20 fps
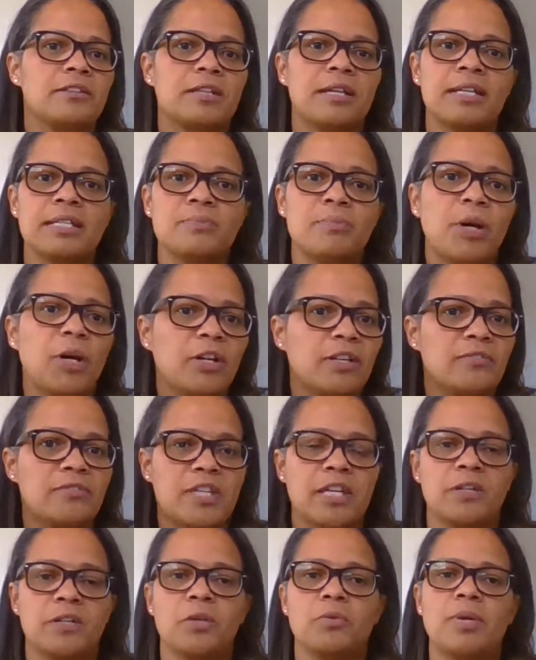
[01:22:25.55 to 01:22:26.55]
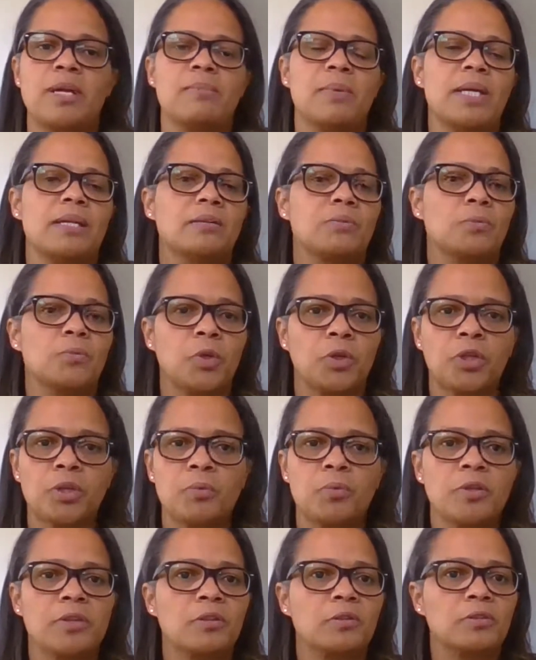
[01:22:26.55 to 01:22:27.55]
as part of the agreement,
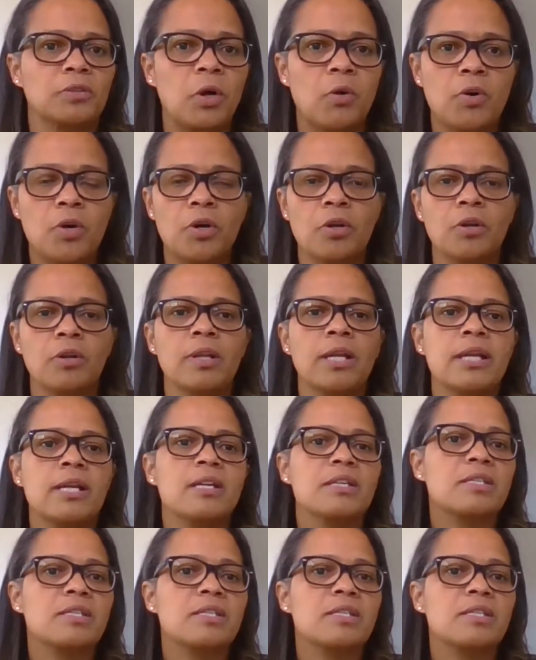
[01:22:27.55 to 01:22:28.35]
work with local